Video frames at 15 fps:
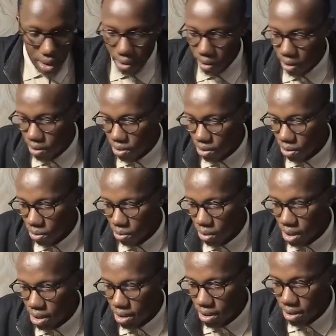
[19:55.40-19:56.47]
Good. So
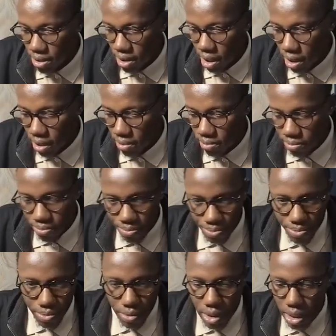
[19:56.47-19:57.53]
once
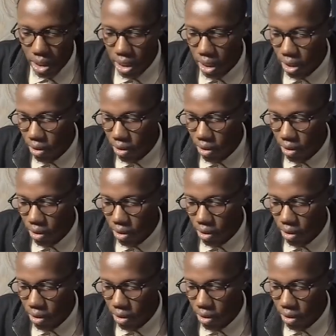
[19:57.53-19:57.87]
the